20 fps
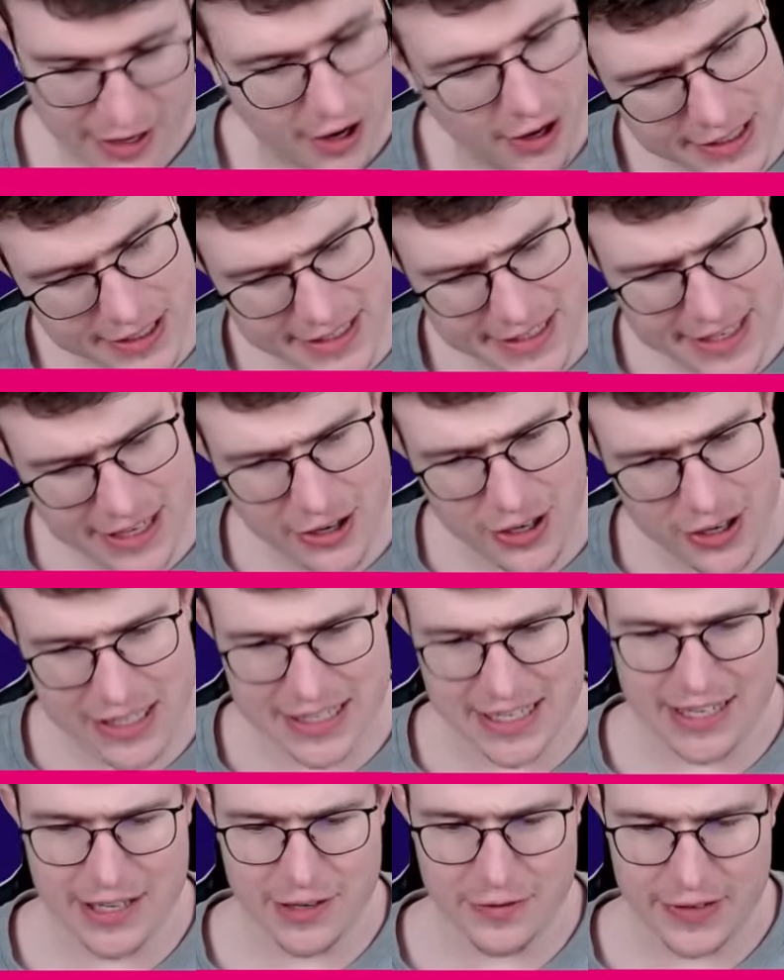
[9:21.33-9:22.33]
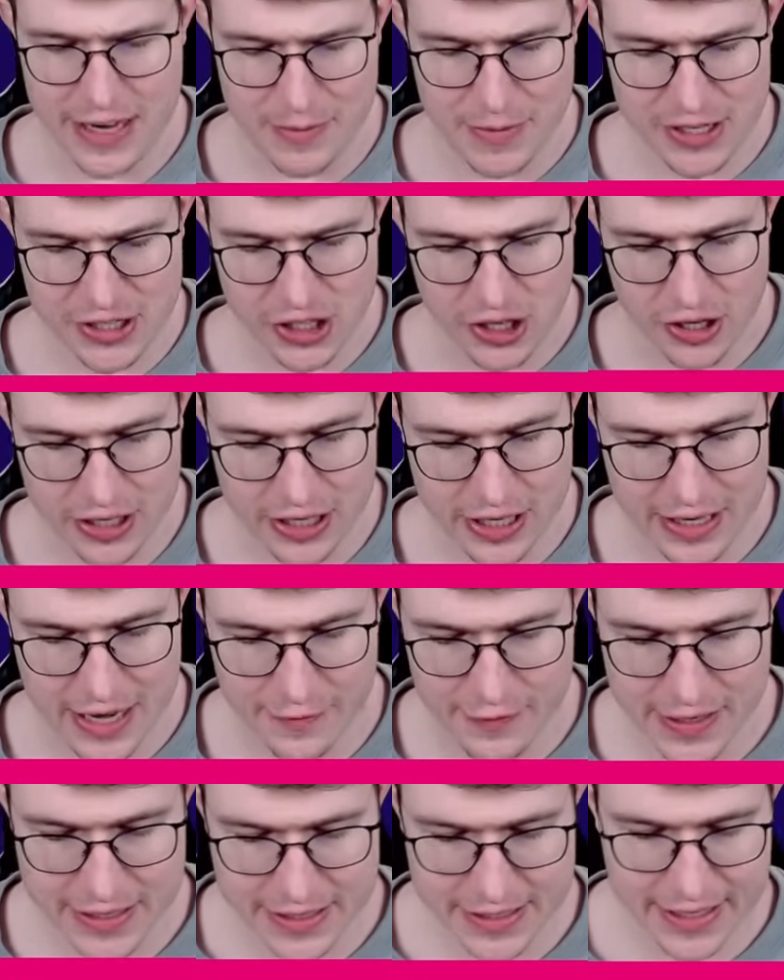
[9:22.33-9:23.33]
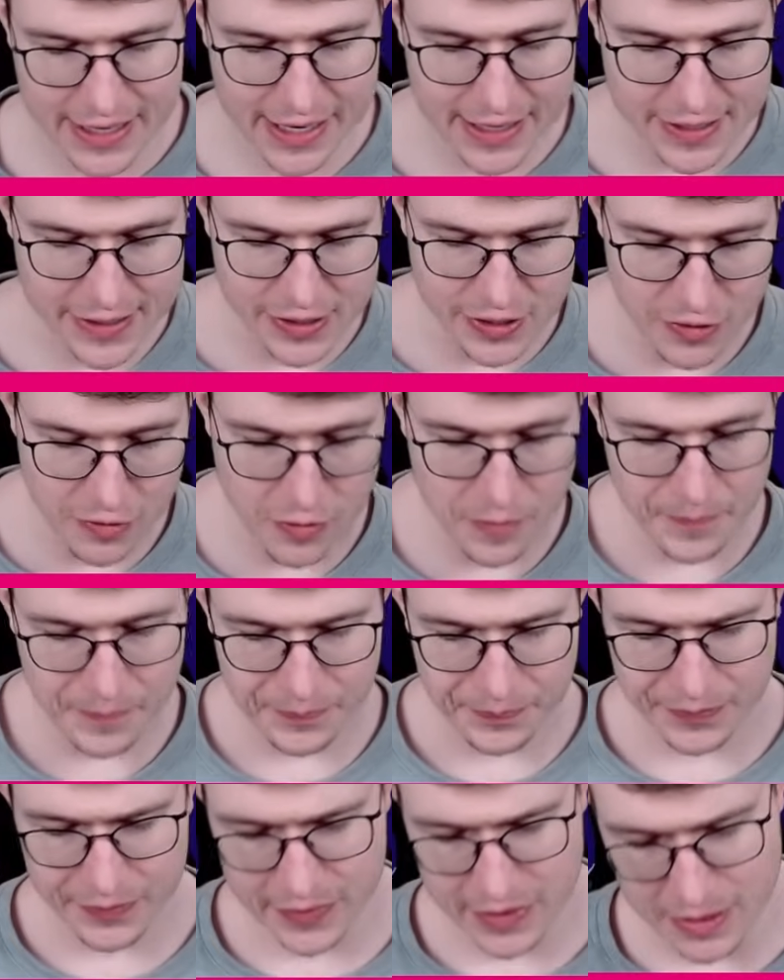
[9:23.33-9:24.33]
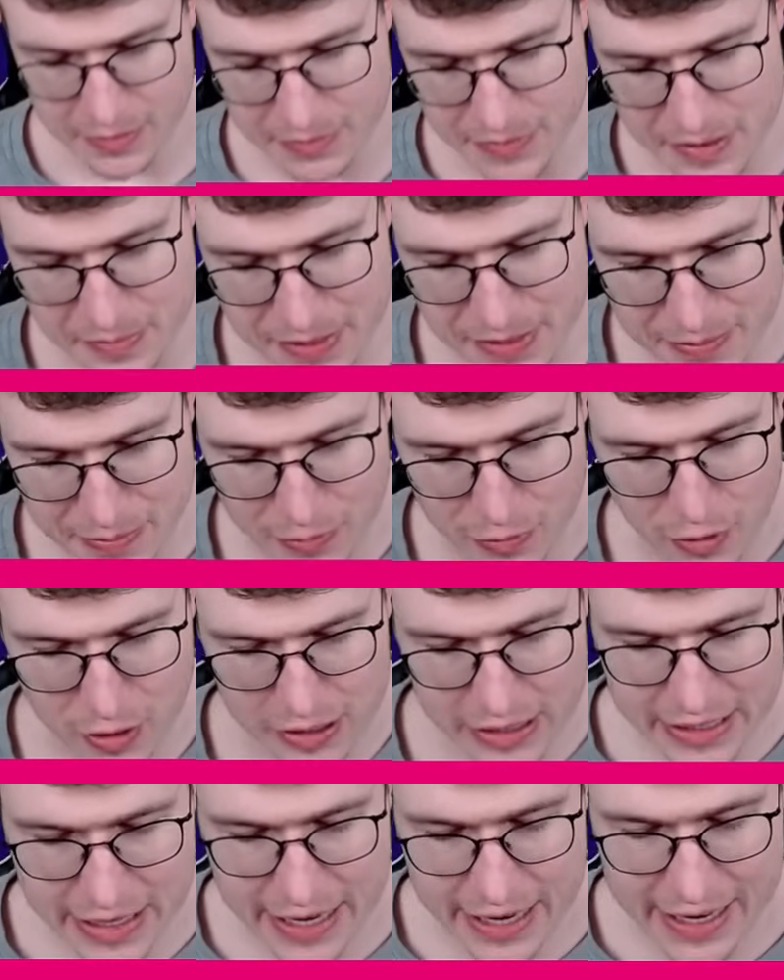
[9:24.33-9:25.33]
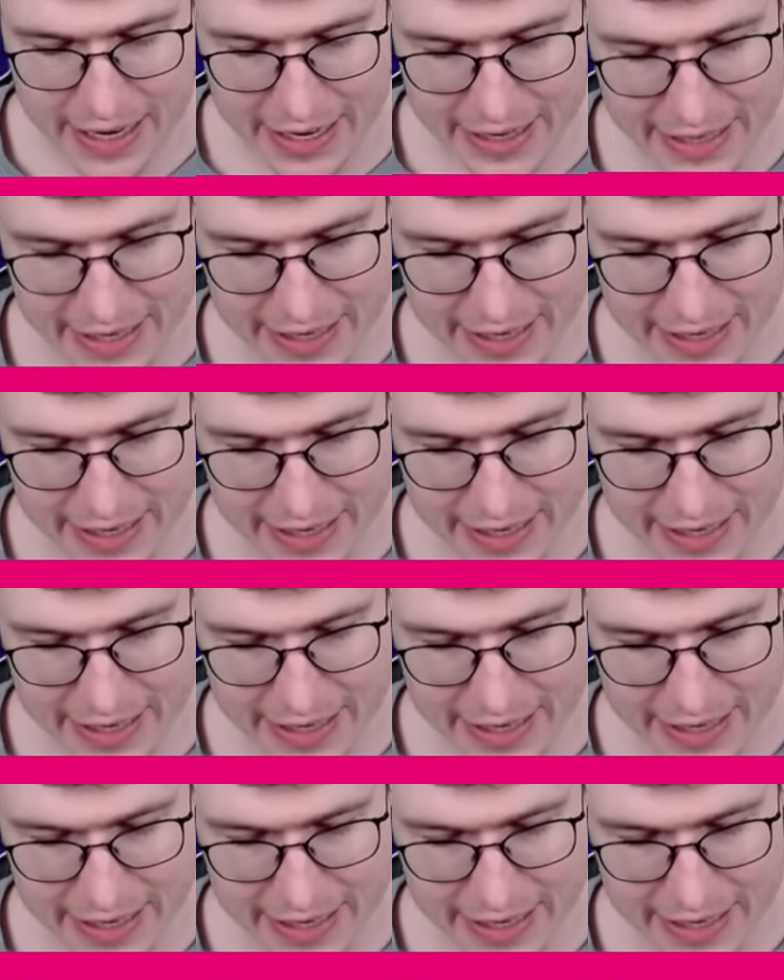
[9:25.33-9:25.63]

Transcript: Honestly, got a ton of damage on the left-hand side, so a bit more than I kind of